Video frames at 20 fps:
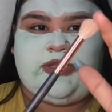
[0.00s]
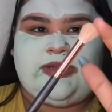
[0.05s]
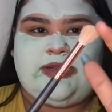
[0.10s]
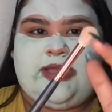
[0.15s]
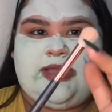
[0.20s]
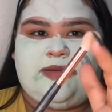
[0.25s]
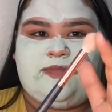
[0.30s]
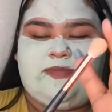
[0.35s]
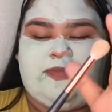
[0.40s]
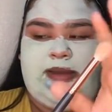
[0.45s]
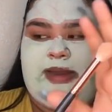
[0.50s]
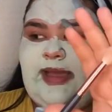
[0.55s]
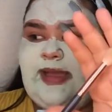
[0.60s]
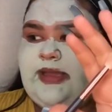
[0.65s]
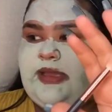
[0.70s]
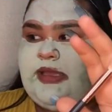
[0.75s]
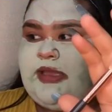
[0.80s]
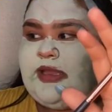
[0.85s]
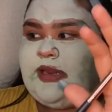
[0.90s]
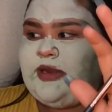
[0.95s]
It had
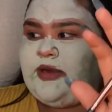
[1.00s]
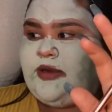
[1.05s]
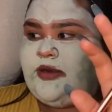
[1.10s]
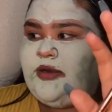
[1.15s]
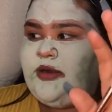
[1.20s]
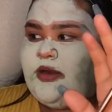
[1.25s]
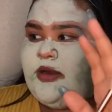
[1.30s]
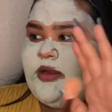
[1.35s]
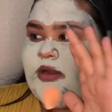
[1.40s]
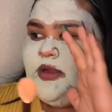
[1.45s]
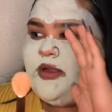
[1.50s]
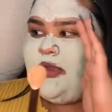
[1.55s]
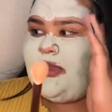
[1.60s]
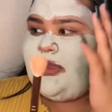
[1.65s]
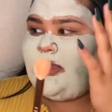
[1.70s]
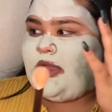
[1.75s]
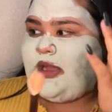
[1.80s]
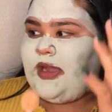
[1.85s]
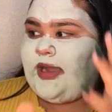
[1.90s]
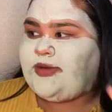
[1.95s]
black hair.
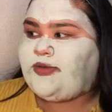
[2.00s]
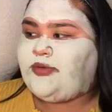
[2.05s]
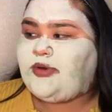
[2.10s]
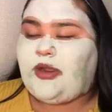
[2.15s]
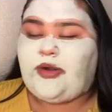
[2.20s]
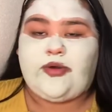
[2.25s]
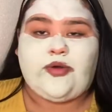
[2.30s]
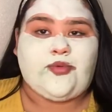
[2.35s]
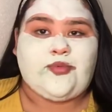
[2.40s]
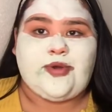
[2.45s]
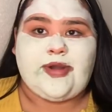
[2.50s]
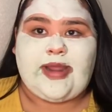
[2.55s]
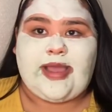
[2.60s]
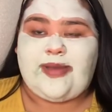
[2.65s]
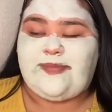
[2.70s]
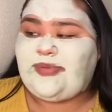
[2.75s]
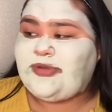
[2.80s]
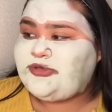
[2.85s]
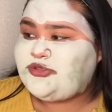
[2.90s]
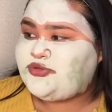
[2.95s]
I do not know what
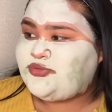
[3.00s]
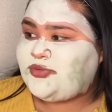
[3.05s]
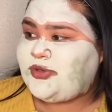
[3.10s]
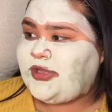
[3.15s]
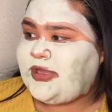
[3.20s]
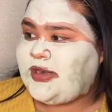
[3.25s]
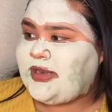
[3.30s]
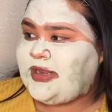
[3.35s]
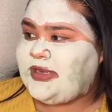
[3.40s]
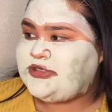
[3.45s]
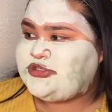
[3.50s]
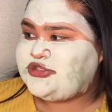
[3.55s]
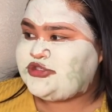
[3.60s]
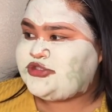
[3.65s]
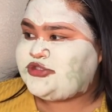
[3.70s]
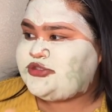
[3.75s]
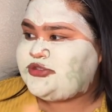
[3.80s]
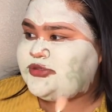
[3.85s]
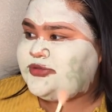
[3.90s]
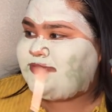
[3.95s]
happened to it. It
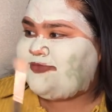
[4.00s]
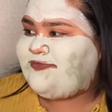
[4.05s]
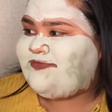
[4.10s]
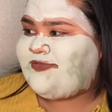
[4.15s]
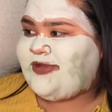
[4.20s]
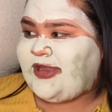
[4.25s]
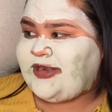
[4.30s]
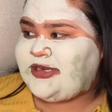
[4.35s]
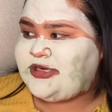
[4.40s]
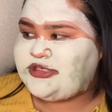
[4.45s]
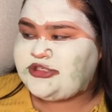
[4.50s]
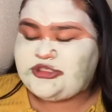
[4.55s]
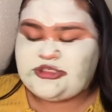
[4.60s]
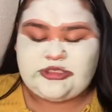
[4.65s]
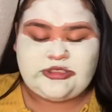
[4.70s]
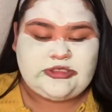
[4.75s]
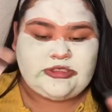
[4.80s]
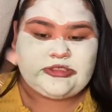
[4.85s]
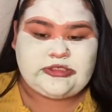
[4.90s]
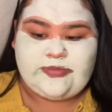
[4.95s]
just vanished.
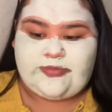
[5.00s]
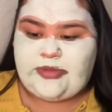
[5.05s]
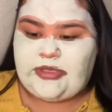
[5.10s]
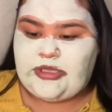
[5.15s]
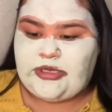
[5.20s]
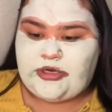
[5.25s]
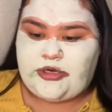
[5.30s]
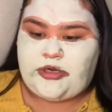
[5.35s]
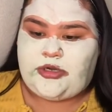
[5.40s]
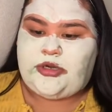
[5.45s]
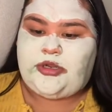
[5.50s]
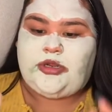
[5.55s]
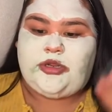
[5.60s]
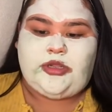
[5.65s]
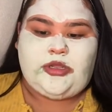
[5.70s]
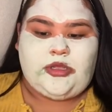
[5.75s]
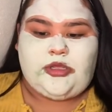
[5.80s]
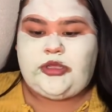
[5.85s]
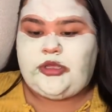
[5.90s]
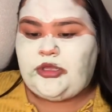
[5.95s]
It disappeared,
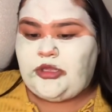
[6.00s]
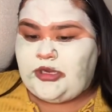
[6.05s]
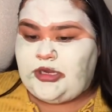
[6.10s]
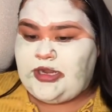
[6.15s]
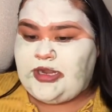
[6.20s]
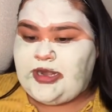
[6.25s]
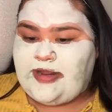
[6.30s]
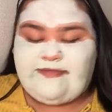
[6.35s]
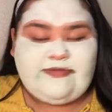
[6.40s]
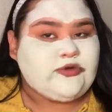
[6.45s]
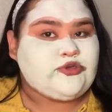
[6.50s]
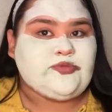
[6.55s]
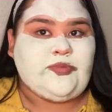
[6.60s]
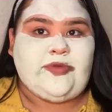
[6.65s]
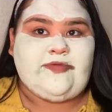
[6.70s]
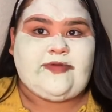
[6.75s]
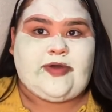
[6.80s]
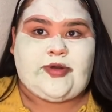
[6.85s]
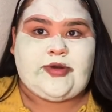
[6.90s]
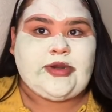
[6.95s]
never to be
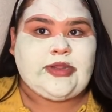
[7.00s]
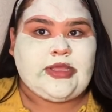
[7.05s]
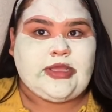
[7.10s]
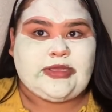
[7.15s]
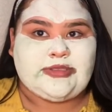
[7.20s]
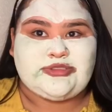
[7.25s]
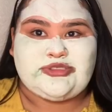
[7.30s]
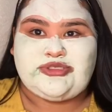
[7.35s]
found again.